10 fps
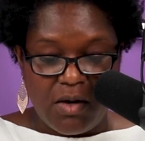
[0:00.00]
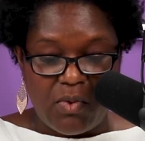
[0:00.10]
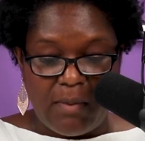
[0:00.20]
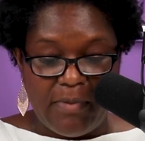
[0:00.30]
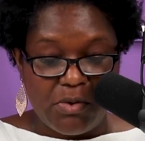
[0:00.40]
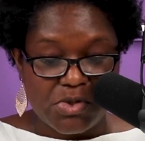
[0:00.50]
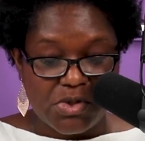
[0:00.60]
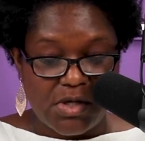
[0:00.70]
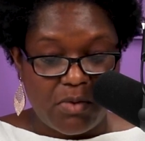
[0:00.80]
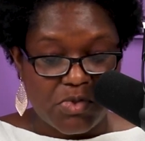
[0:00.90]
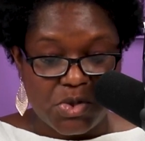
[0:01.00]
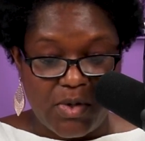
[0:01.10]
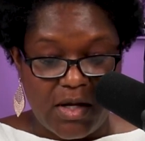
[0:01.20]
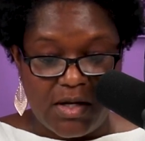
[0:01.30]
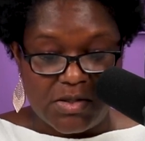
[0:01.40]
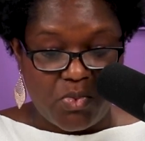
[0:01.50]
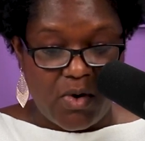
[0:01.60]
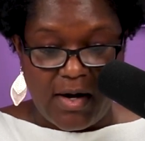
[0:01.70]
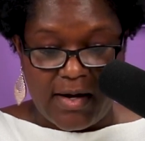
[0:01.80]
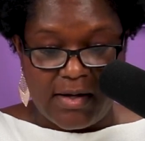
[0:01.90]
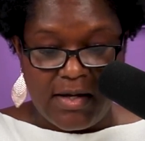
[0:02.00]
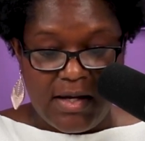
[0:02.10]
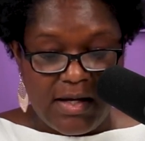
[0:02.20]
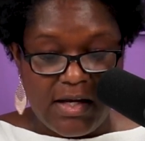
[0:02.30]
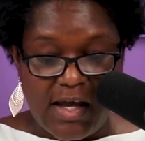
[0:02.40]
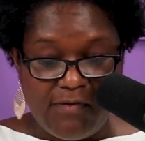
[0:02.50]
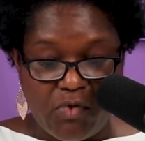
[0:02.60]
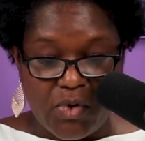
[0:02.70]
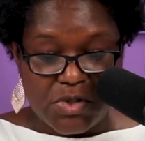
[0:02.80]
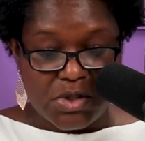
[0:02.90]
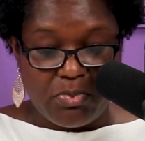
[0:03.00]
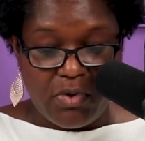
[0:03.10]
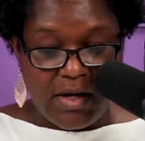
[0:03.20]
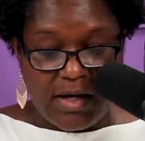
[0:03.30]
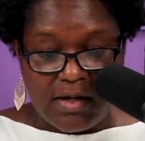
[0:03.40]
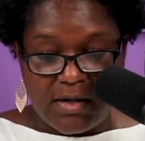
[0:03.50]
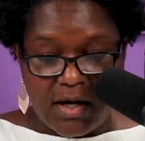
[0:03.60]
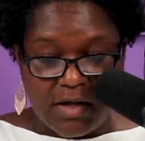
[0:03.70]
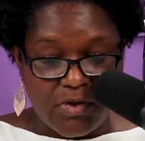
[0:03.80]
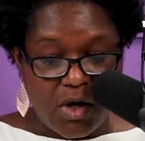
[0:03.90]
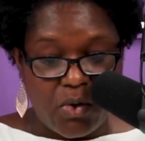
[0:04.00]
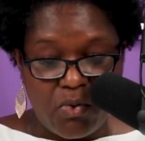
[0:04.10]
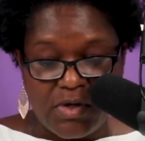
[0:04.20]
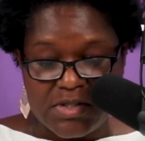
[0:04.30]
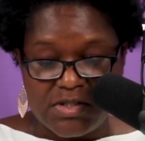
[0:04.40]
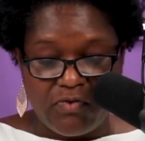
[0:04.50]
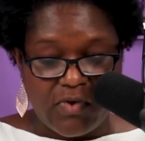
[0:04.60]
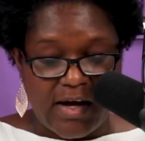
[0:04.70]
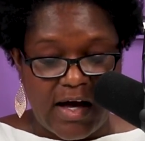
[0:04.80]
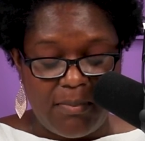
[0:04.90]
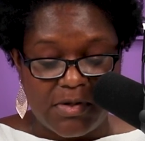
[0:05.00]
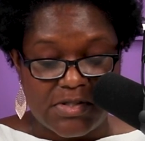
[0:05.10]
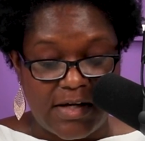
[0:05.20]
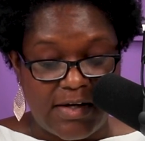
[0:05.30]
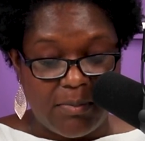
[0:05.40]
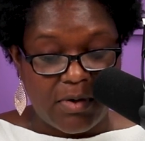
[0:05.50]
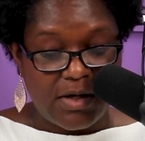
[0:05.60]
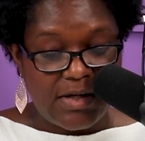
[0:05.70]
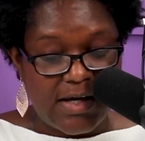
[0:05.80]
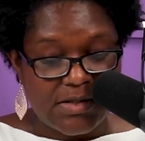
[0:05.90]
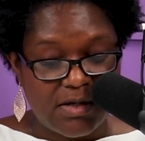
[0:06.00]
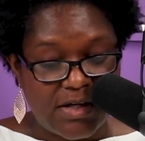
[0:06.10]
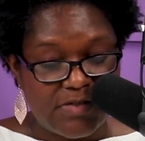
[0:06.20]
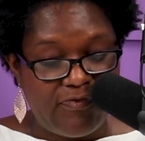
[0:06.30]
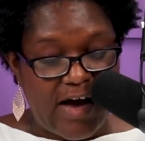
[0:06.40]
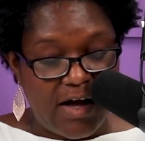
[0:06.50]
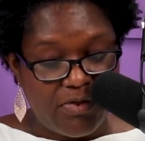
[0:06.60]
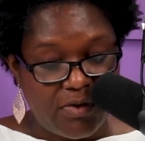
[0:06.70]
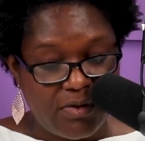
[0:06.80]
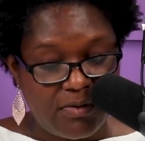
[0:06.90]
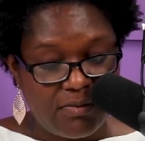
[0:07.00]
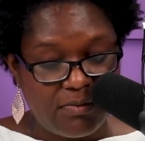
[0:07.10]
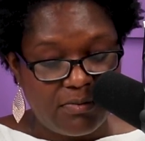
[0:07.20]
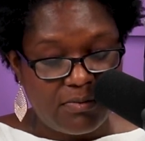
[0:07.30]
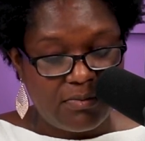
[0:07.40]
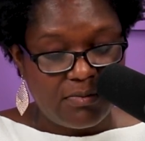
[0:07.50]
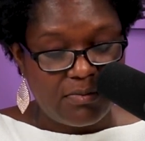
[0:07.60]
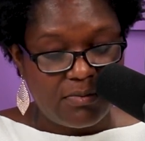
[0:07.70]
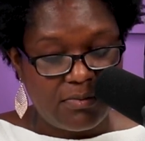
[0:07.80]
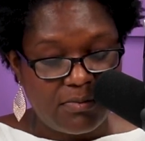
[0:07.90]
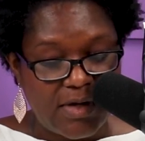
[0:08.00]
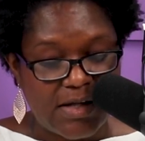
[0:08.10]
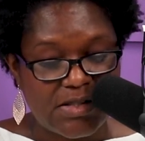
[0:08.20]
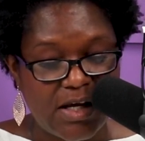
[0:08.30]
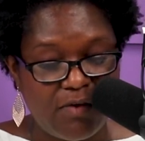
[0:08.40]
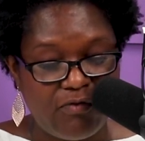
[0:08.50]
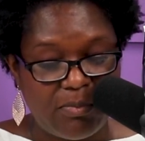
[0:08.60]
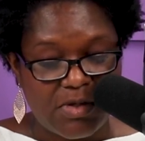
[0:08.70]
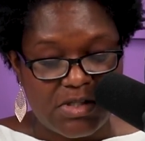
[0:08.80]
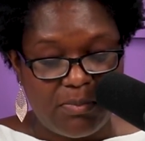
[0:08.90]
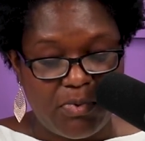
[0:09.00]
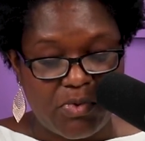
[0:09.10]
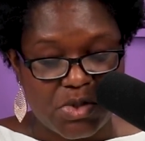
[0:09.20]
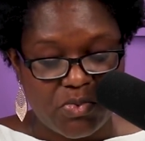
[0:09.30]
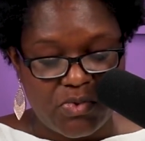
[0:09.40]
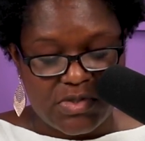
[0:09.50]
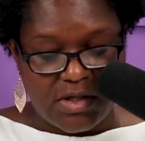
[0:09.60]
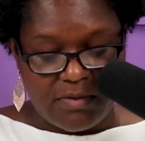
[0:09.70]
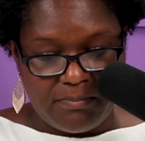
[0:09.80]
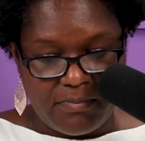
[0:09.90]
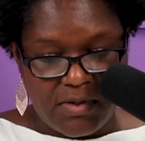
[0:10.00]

While Belshazzar was drinking his wine, he gave orders to bring in uh, the gold and silver goblets that Nebuchadnezzar, his father, had taken from the temple in Jerusalem,